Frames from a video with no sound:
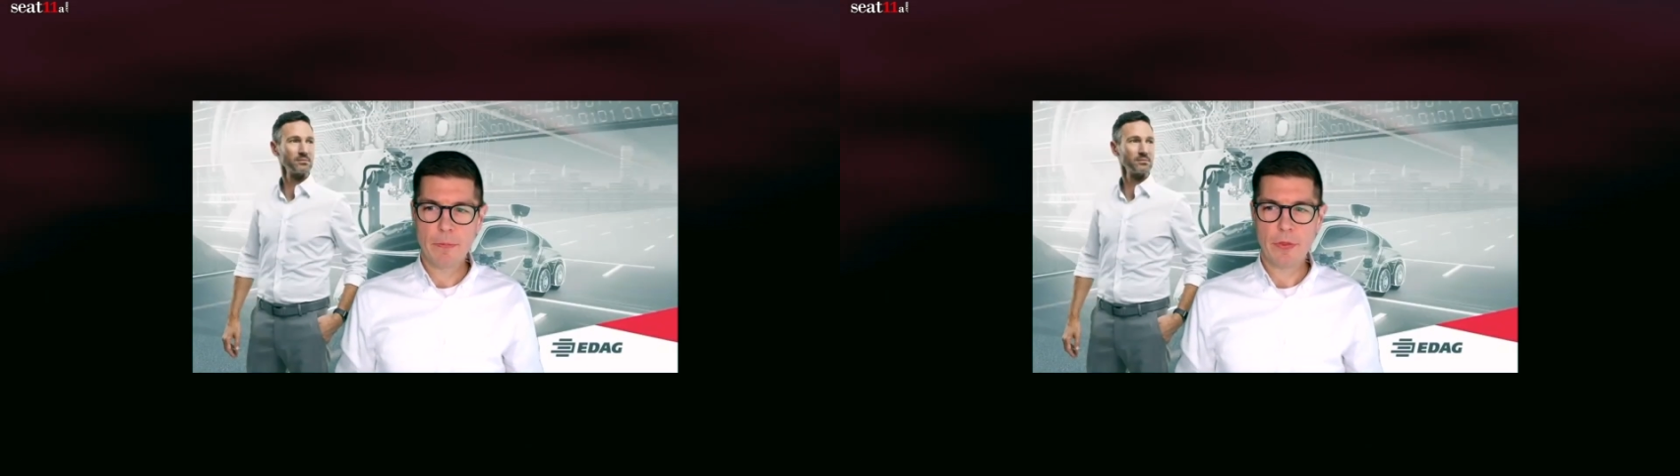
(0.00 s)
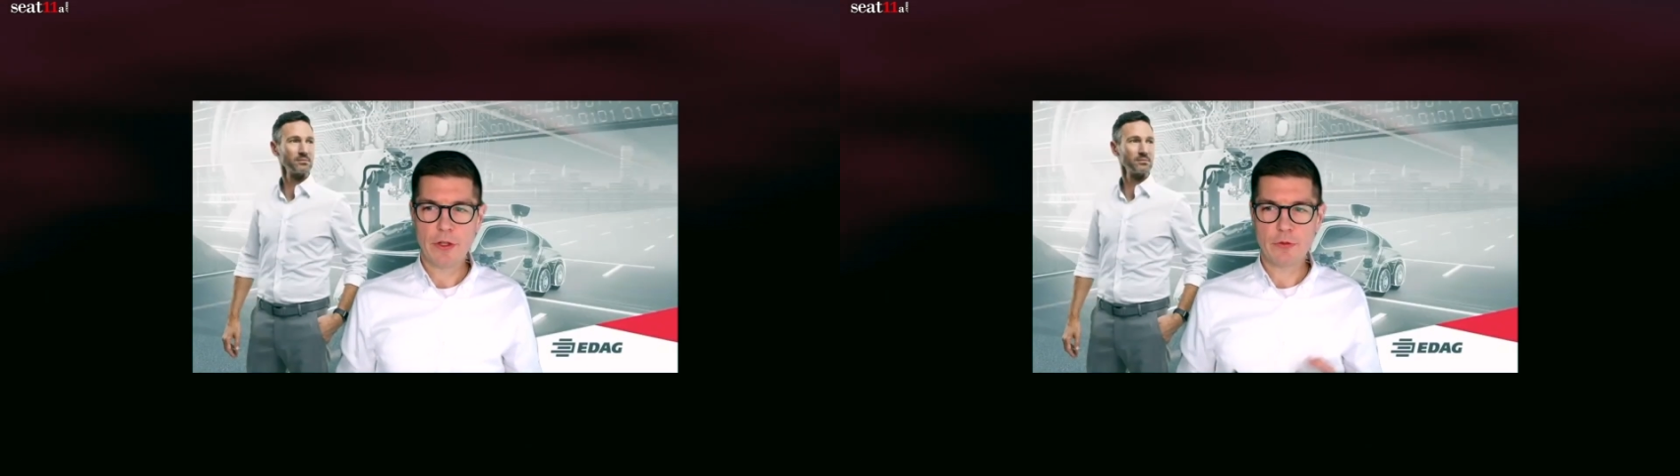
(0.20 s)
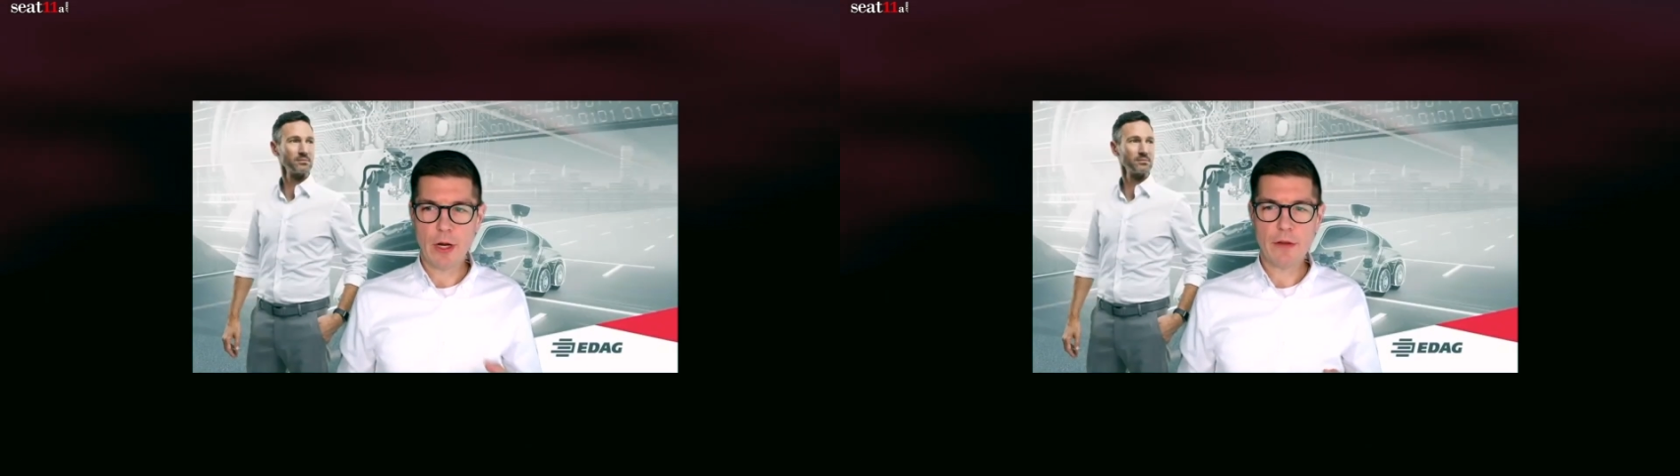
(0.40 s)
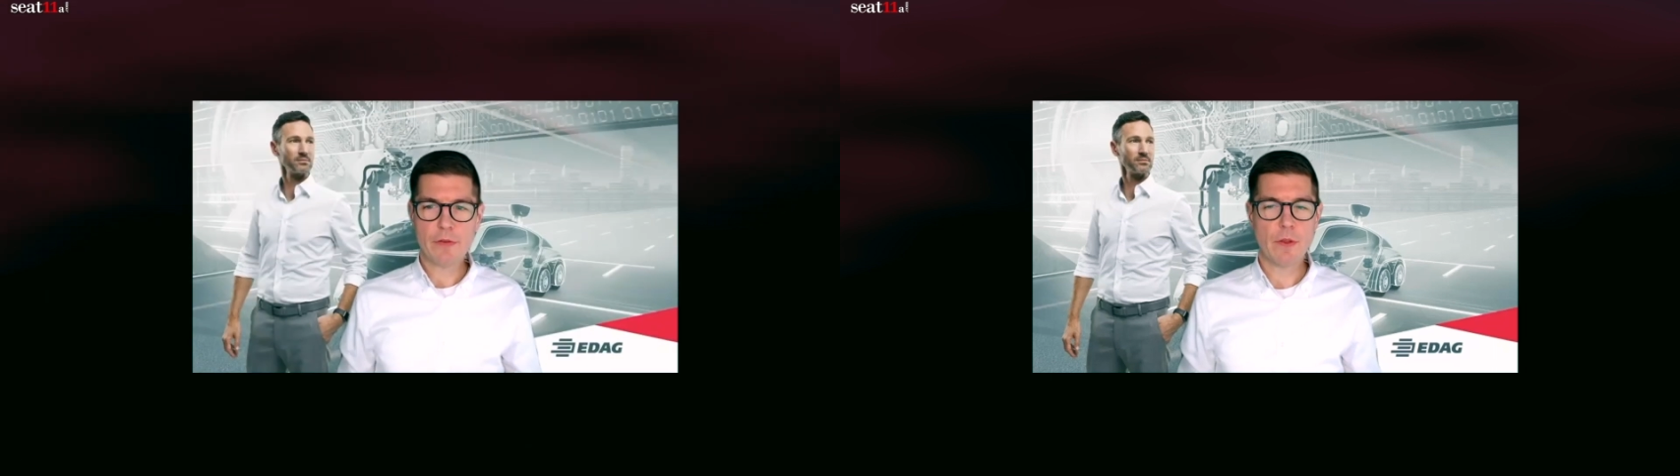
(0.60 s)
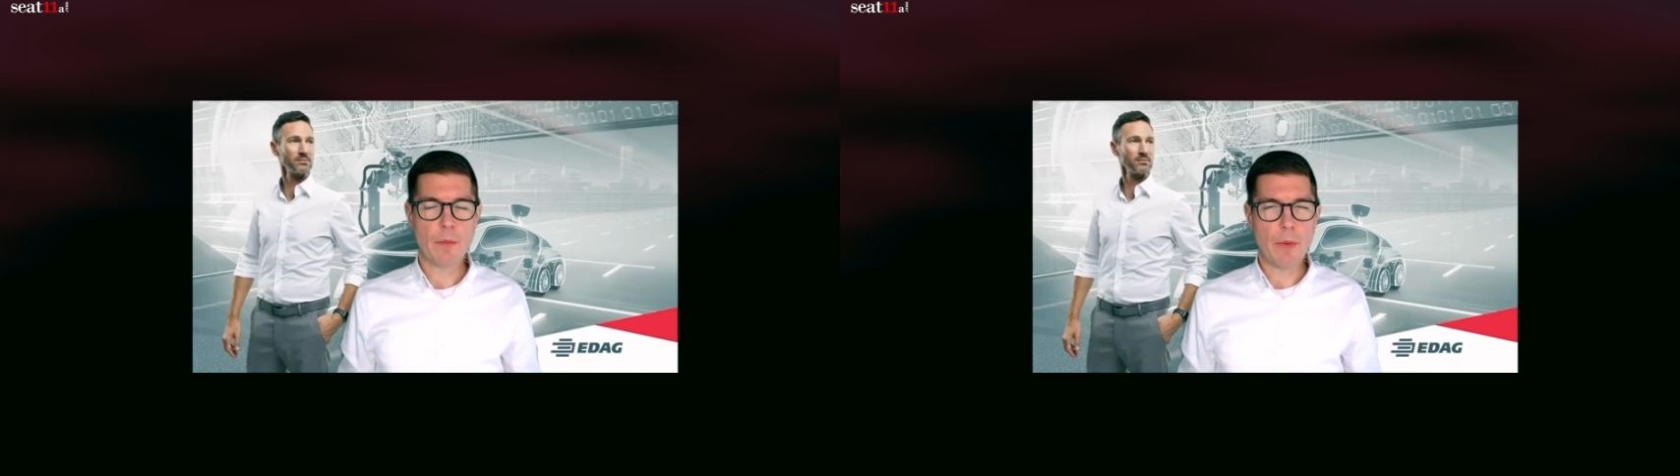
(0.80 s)
that
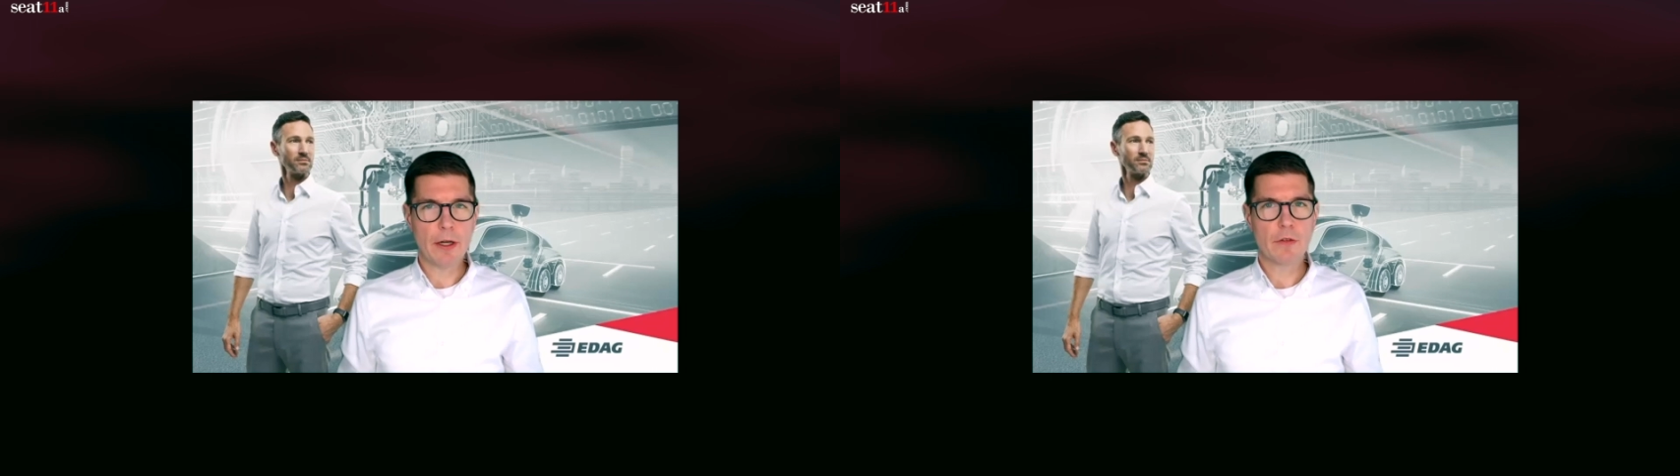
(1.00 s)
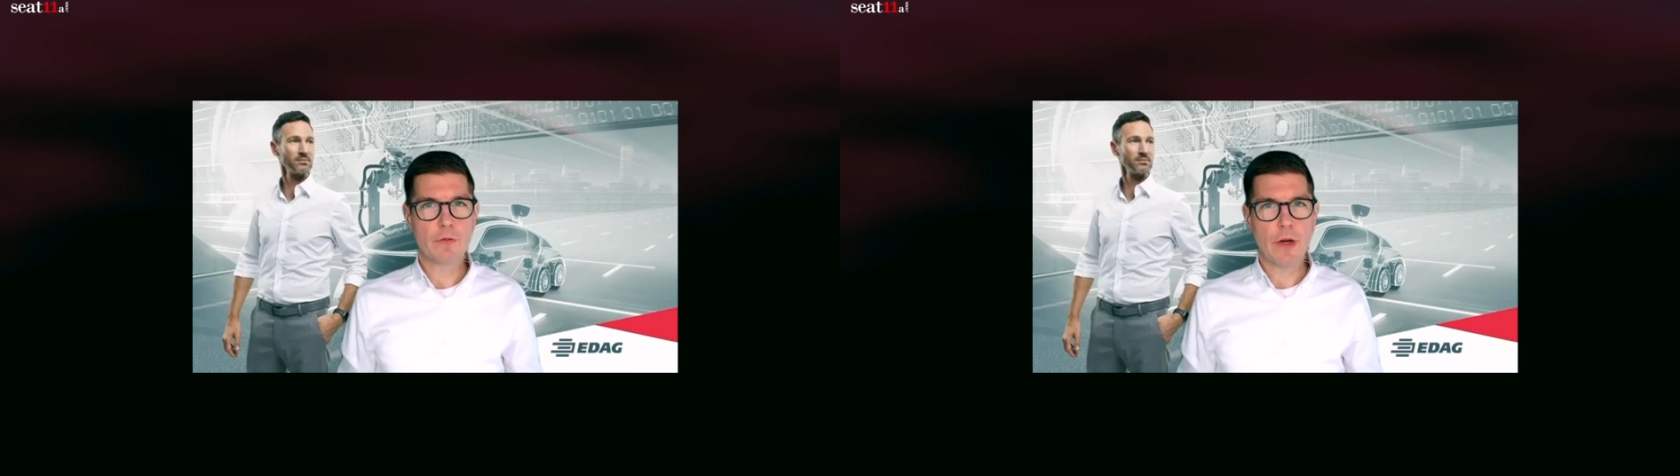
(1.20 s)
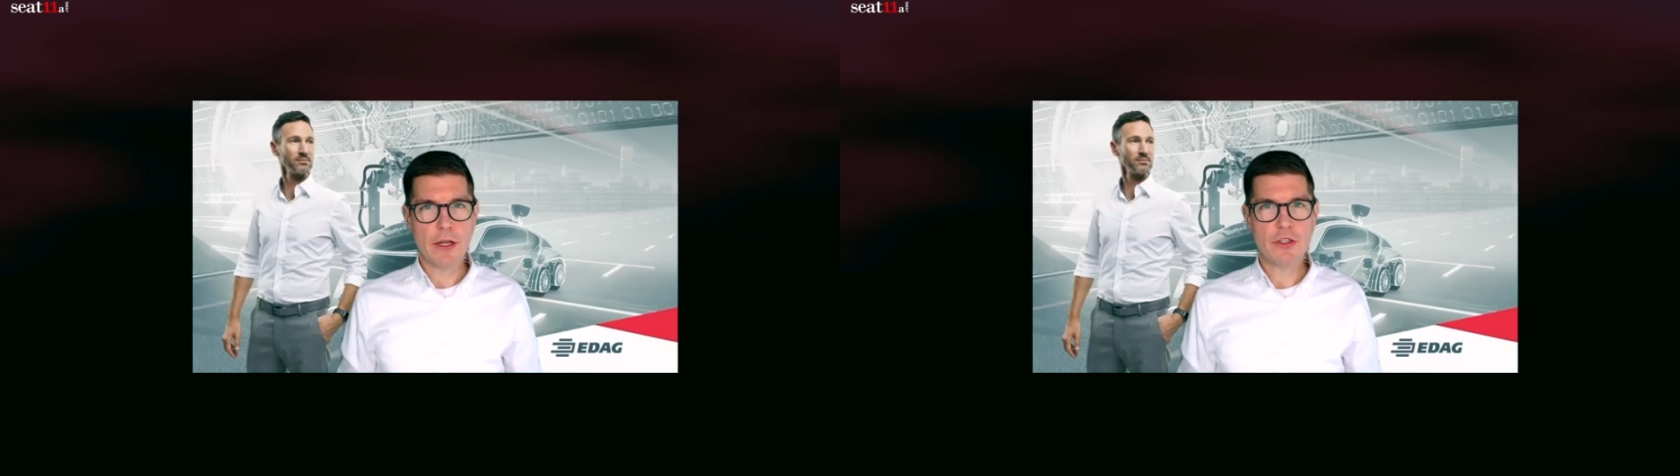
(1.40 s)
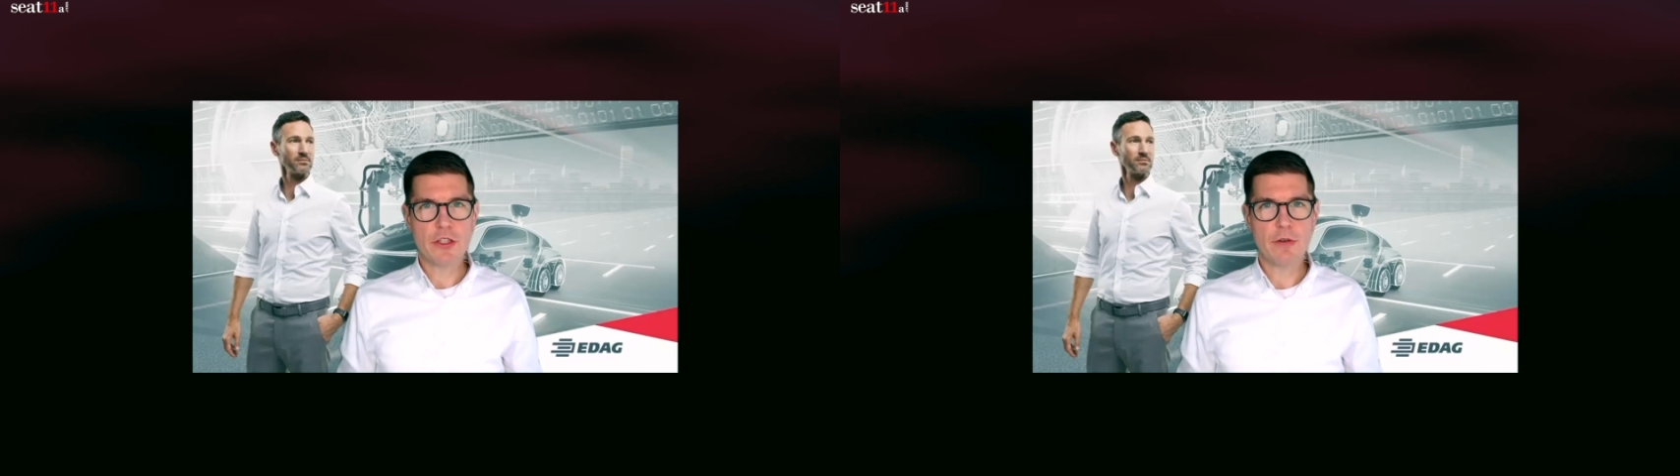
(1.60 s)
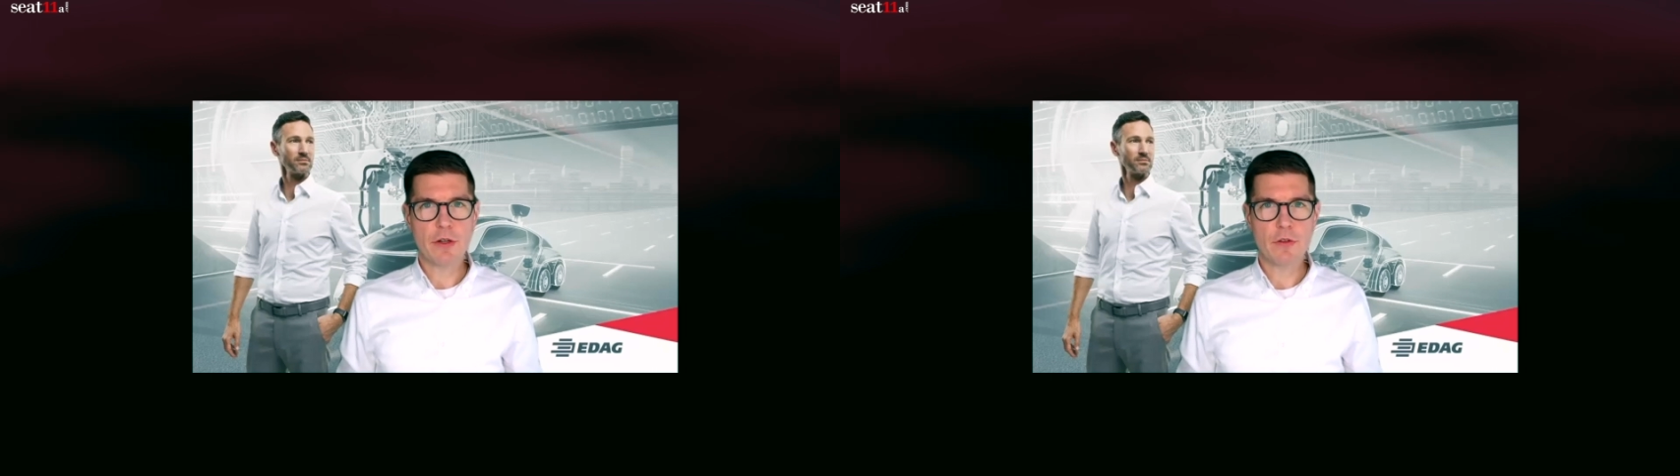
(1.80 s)
drives the market for engineering